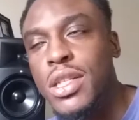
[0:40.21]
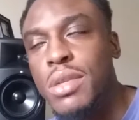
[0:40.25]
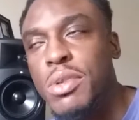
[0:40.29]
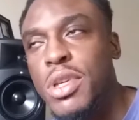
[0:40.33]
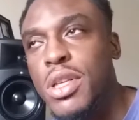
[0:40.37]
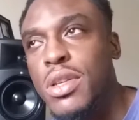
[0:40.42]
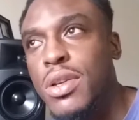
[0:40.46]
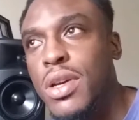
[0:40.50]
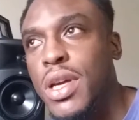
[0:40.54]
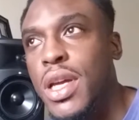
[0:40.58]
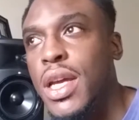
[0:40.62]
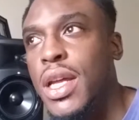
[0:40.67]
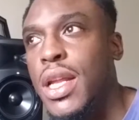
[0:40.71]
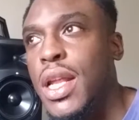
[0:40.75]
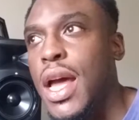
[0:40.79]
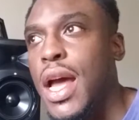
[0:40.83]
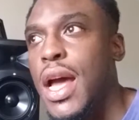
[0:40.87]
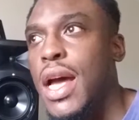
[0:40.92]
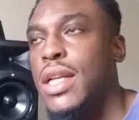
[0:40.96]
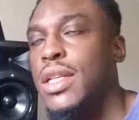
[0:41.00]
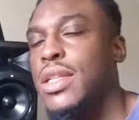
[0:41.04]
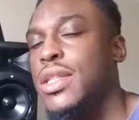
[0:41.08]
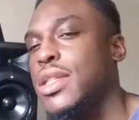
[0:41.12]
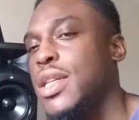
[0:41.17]
to be looking
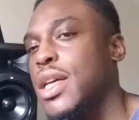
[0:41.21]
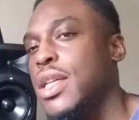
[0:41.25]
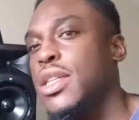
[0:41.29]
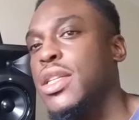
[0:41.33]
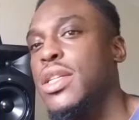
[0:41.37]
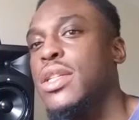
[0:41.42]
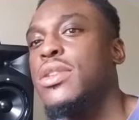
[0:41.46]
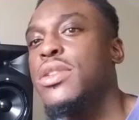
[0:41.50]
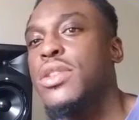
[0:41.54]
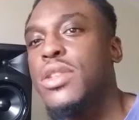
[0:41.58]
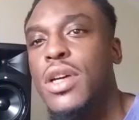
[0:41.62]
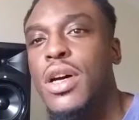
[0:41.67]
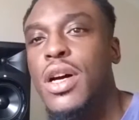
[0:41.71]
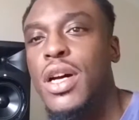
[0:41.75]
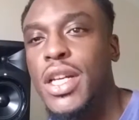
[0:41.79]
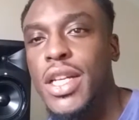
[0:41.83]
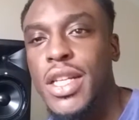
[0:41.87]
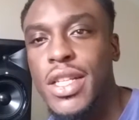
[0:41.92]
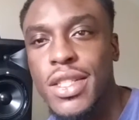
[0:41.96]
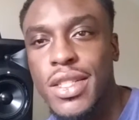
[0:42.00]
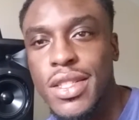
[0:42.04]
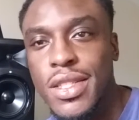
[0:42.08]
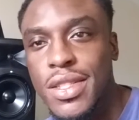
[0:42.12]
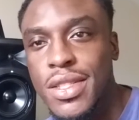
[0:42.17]
at setting
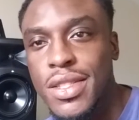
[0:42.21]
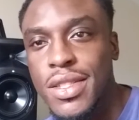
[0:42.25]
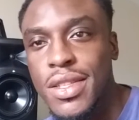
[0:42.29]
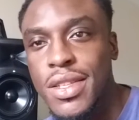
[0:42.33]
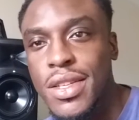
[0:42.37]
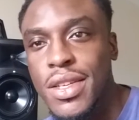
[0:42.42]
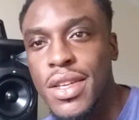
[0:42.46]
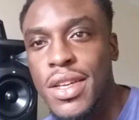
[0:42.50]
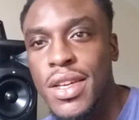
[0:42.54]
targets.